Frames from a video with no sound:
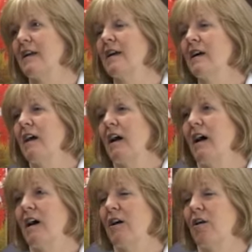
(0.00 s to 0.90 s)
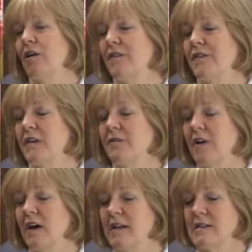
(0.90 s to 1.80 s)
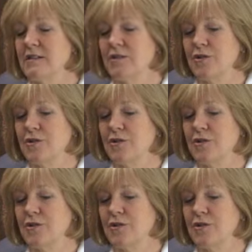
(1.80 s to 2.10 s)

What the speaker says: off the vines